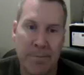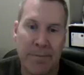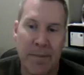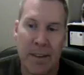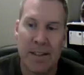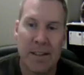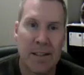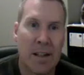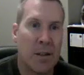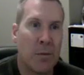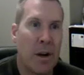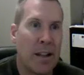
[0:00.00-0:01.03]
This is Todd
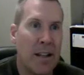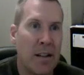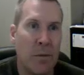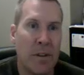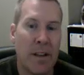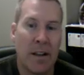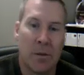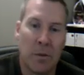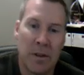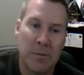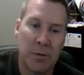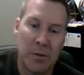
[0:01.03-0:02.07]
Riley, Keller
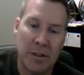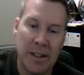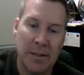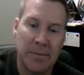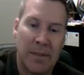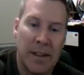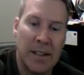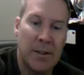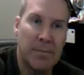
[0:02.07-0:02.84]
Williams Realty. Thank you.